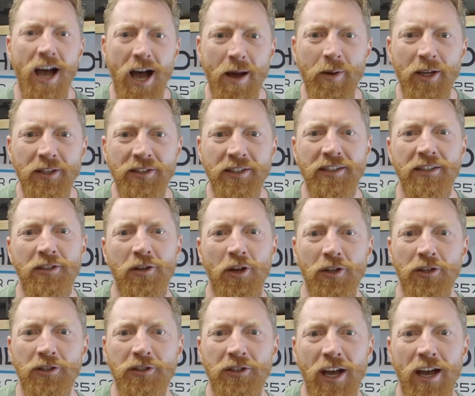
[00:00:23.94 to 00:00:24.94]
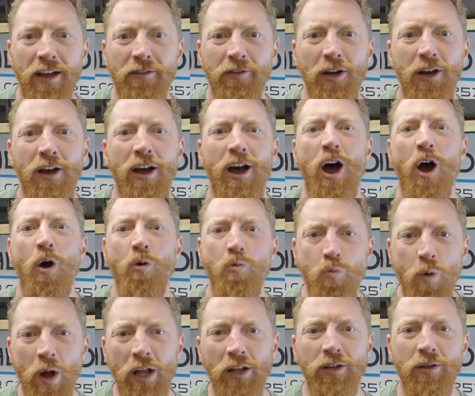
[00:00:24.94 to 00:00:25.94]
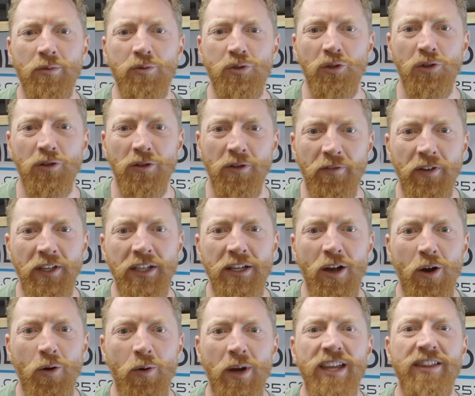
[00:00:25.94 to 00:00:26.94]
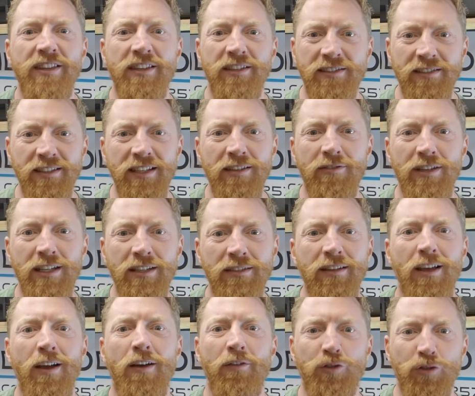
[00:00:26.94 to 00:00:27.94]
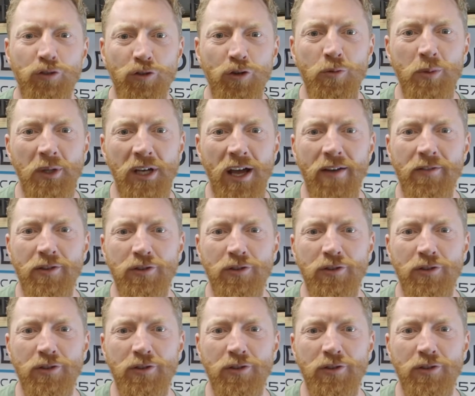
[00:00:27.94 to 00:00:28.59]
I'm Andy the Northern Diver and welcome to another video in this series of scuba diving